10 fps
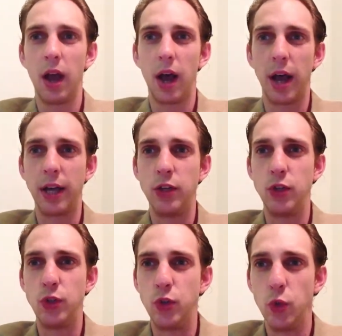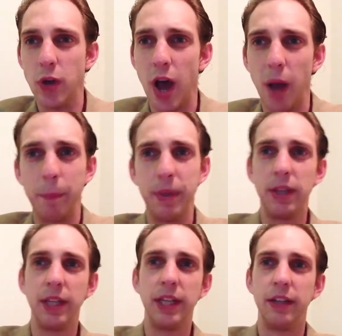I do not
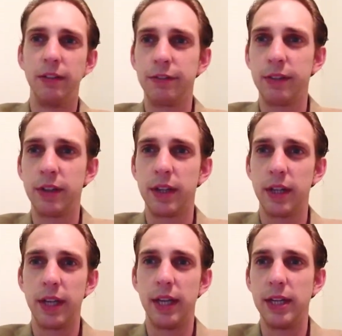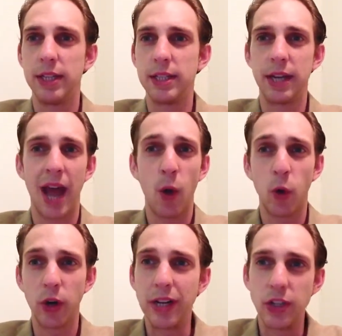believe it is in
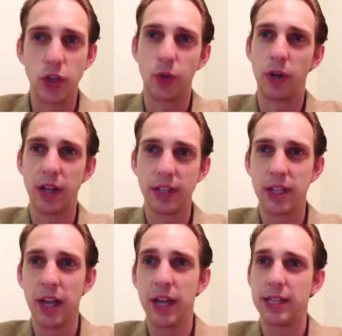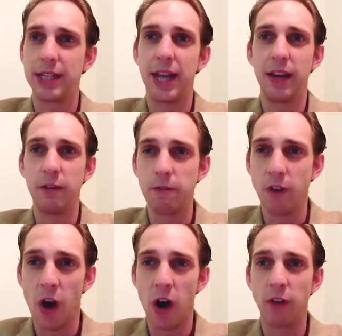our interest to get
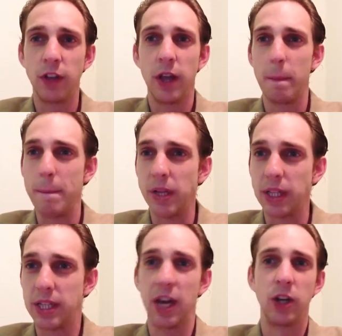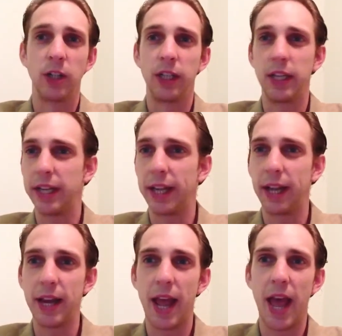involved militarily
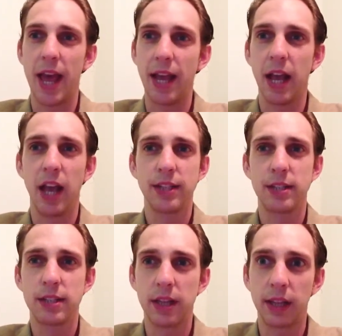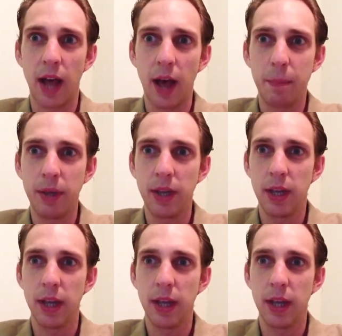in a sloppy,